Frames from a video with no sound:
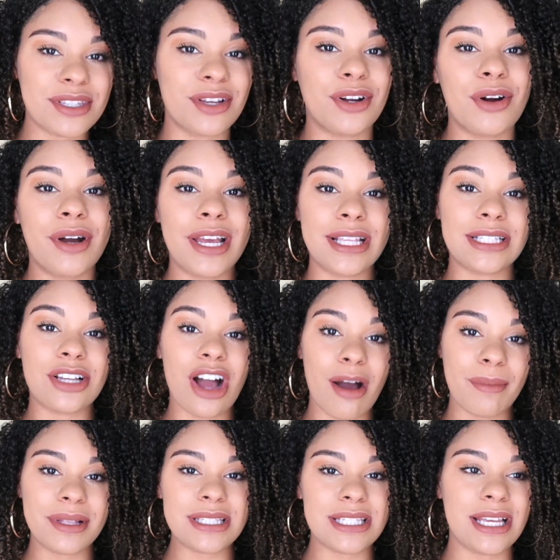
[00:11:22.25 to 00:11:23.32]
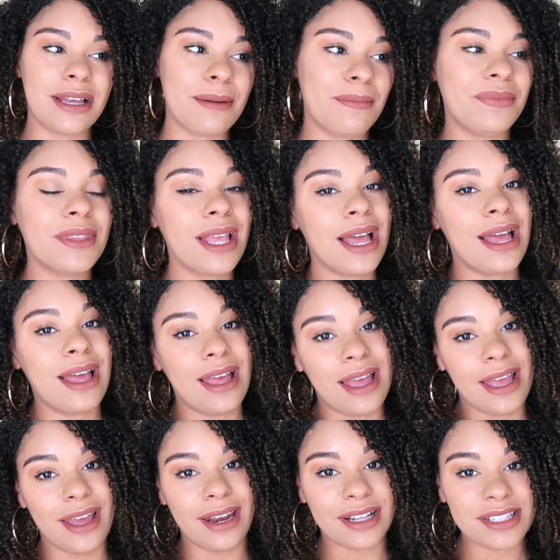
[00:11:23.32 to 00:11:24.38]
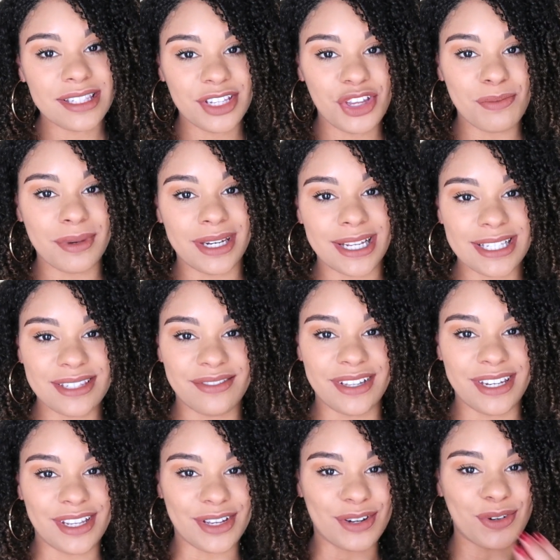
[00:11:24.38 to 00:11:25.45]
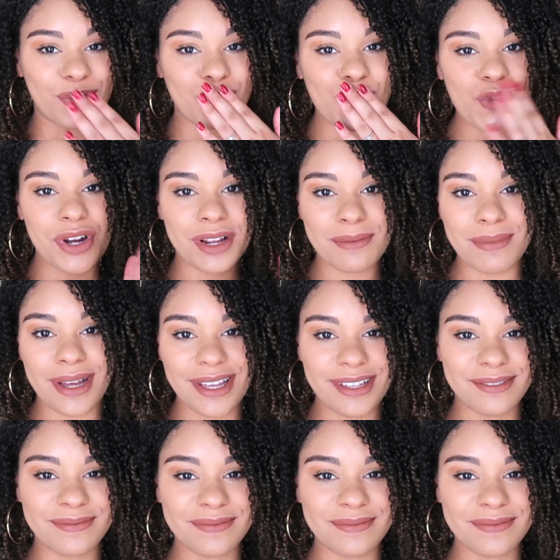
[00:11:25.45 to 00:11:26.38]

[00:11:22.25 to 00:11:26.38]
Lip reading: So go ahead and comment them, and I'll see you in my next video. Bye.